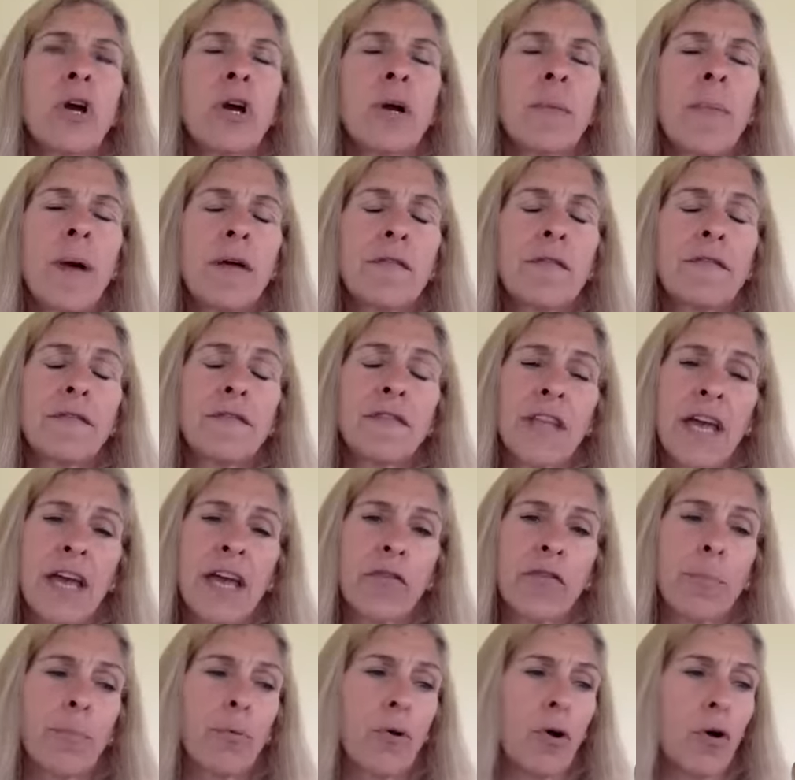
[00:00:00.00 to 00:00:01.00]
about flavor
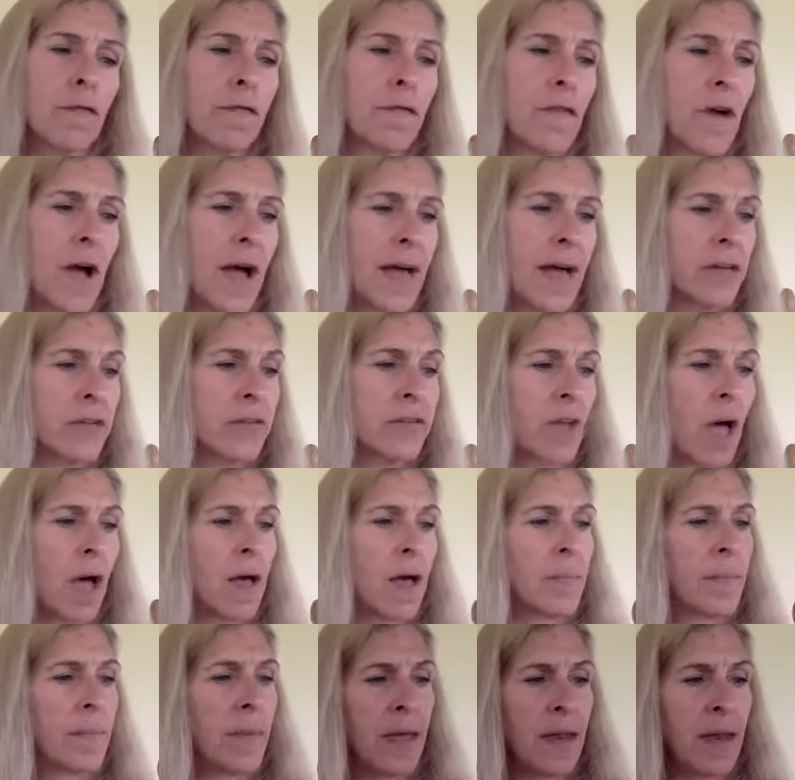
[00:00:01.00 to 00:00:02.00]
profiles,
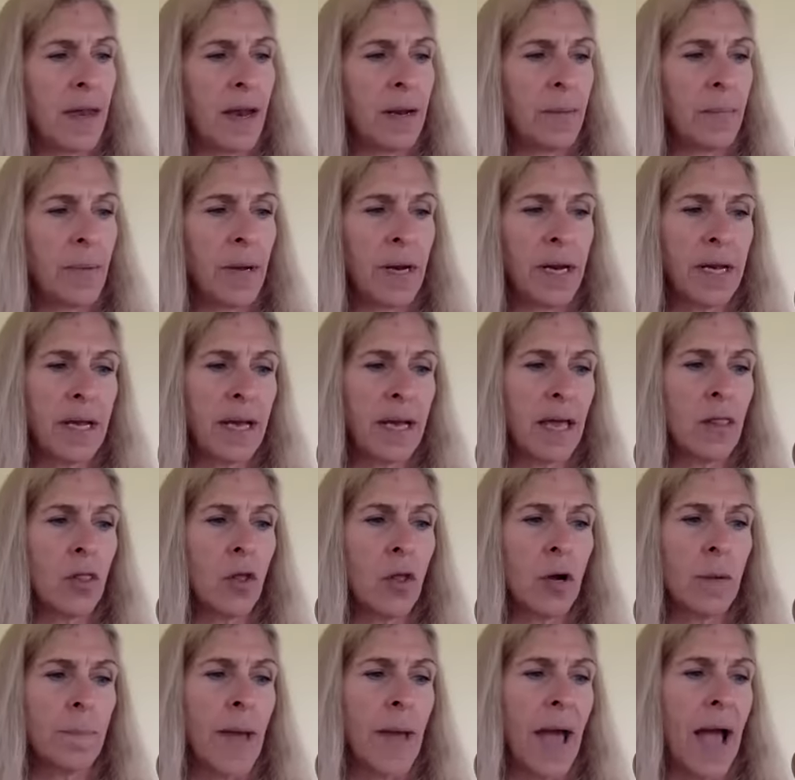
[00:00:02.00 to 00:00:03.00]
and anybody
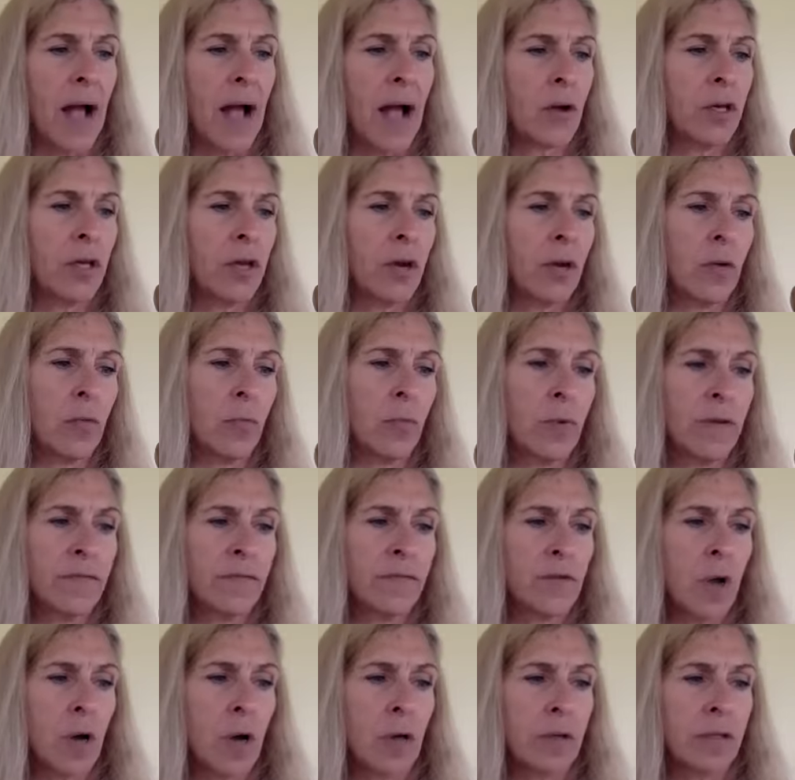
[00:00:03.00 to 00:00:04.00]
can look back, we've
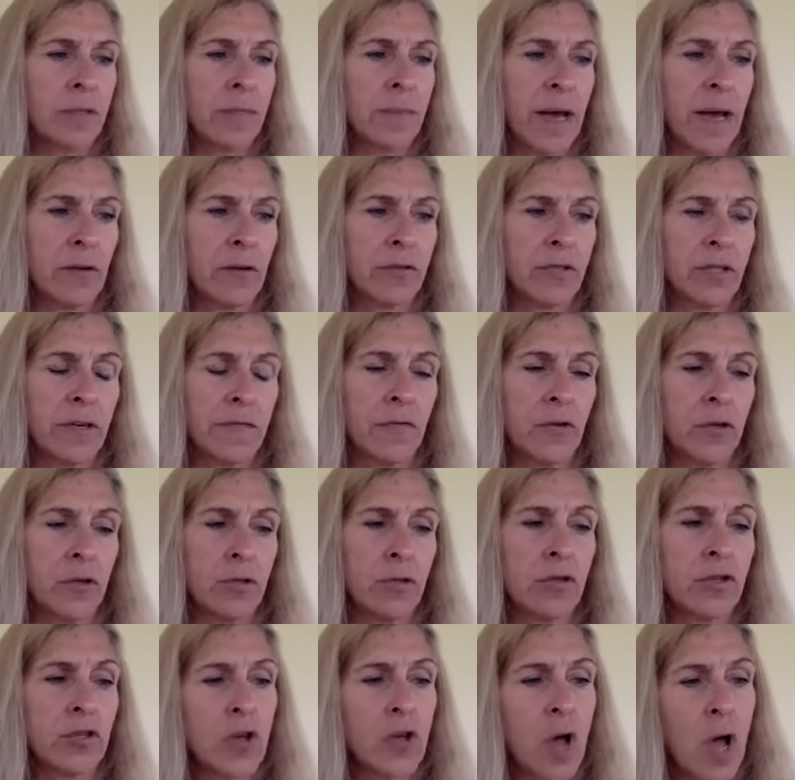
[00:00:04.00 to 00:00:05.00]
talked about
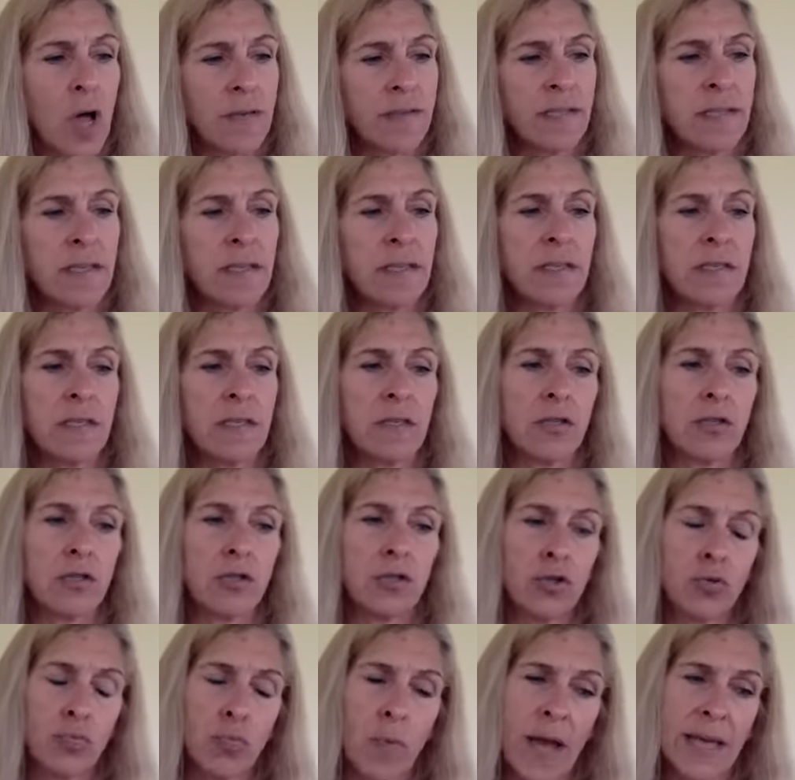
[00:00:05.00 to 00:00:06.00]
different sauces and
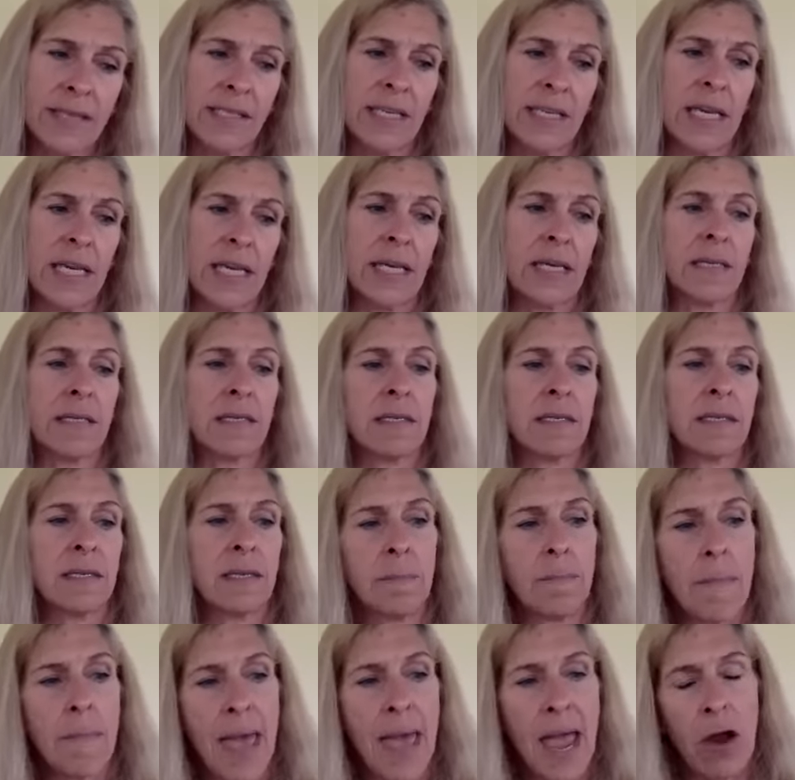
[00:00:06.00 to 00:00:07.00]
dressings
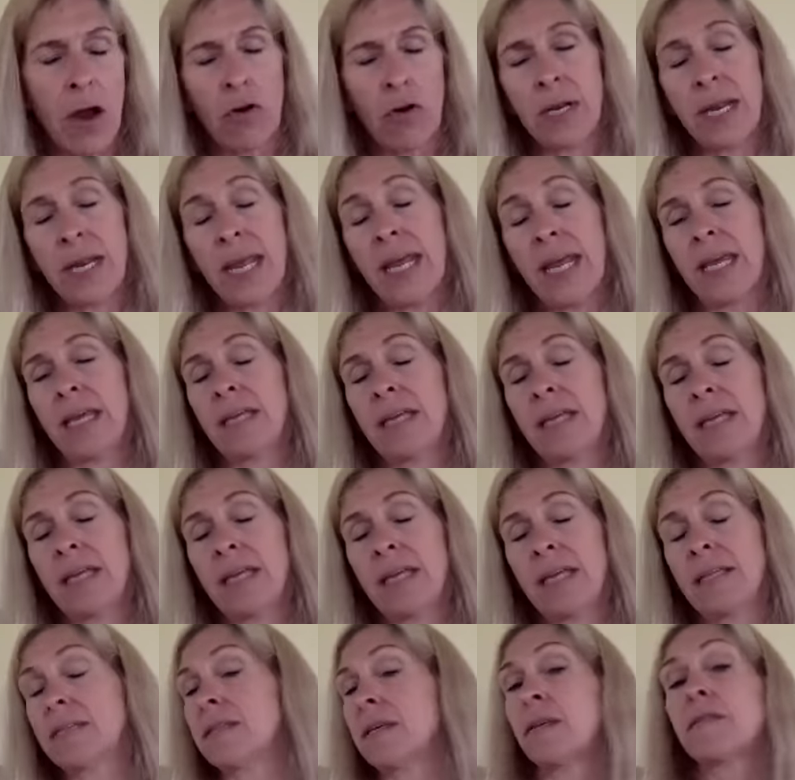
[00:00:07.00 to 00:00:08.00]
and marinades
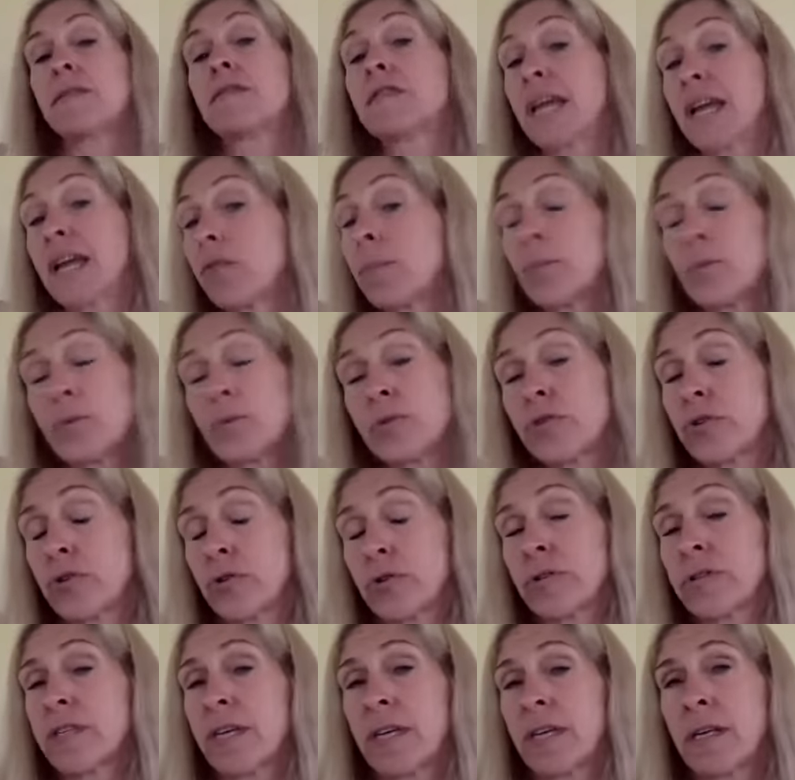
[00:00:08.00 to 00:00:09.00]
and flavor
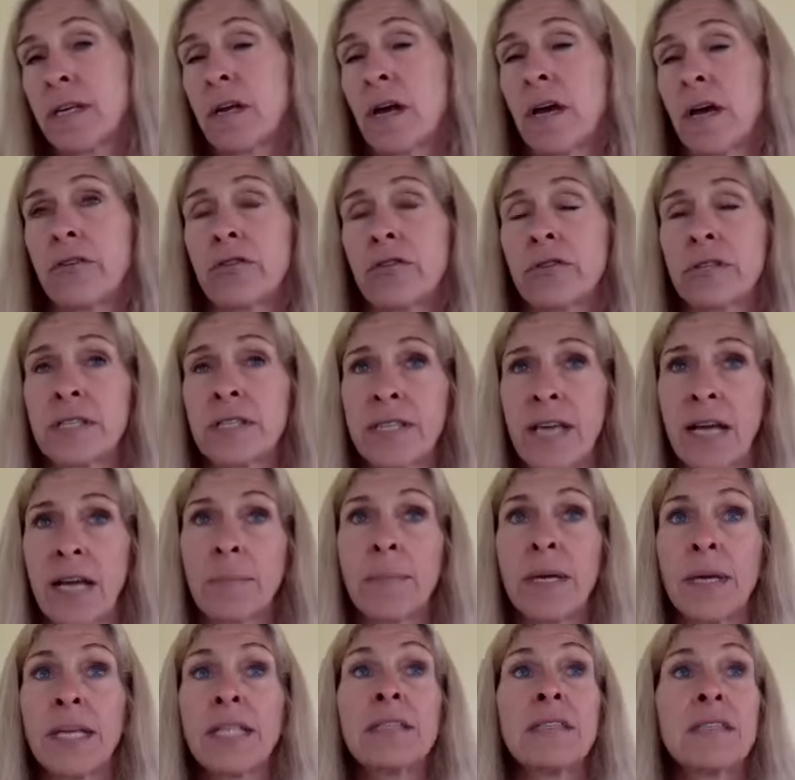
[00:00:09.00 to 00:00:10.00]
boosters in other
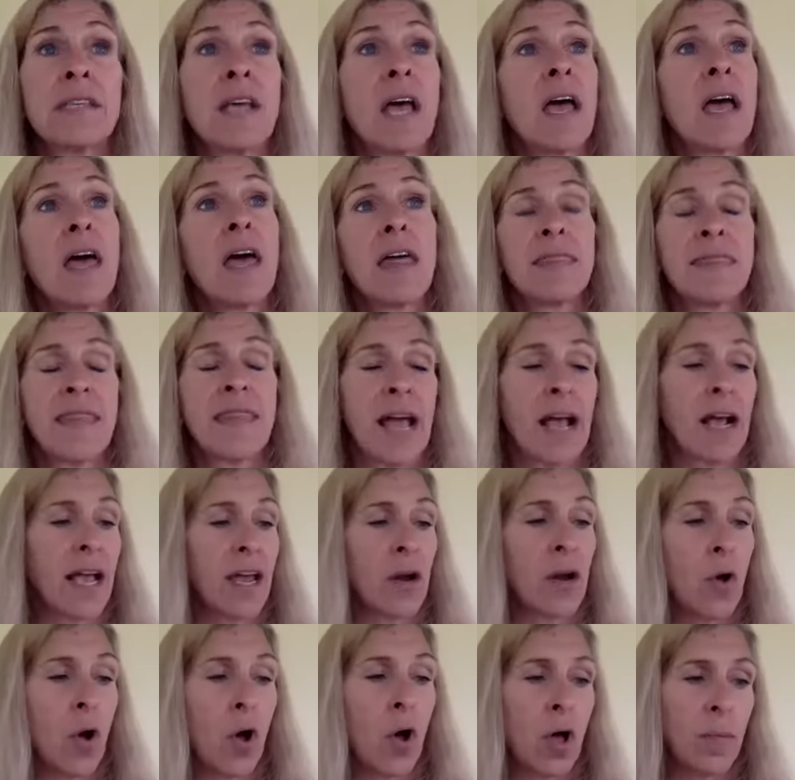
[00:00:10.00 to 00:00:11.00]
segments
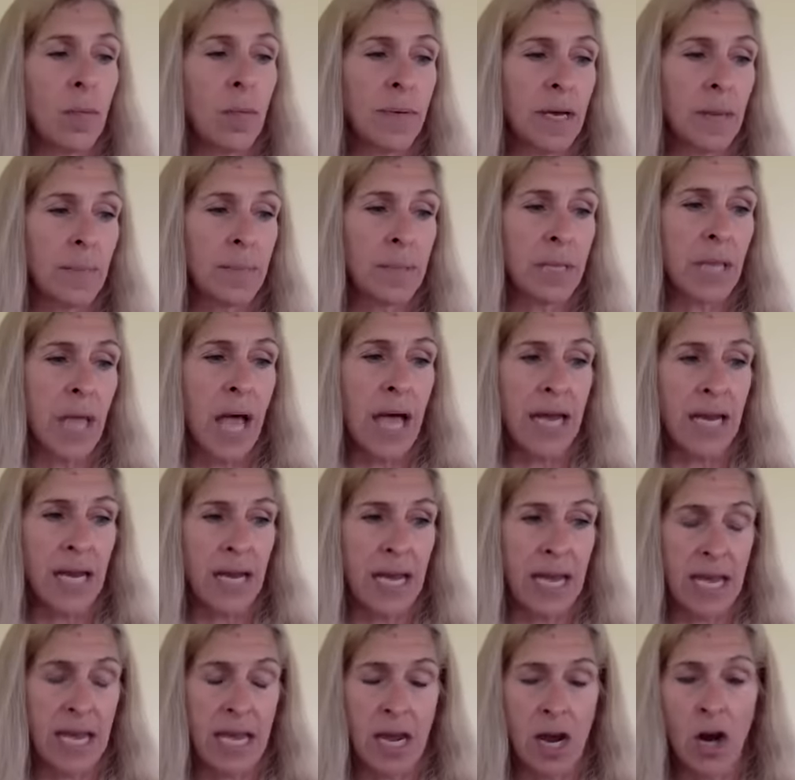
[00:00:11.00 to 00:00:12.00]
that can all be
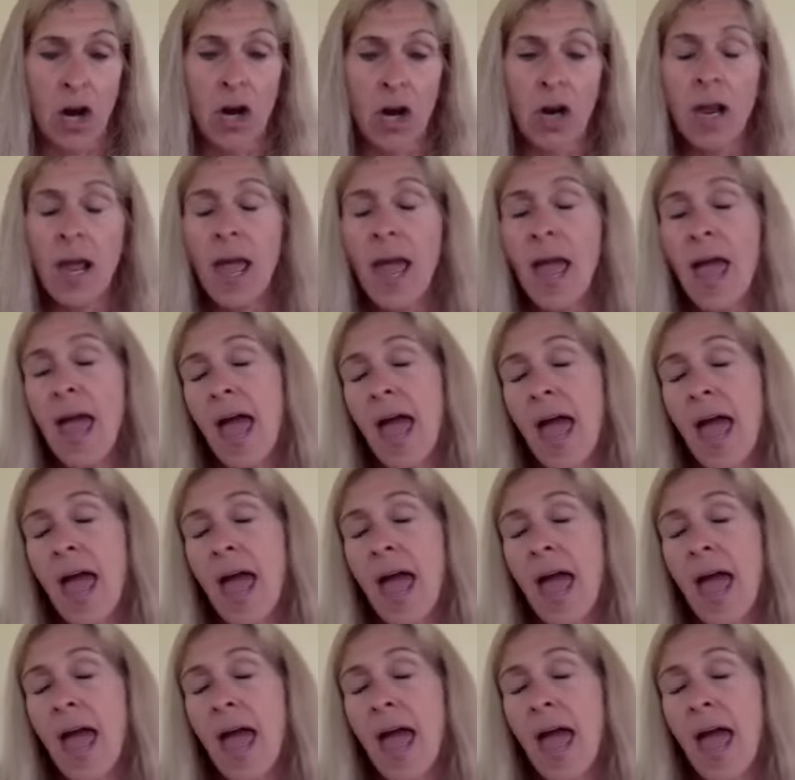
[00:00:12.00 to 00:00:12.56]
applied here.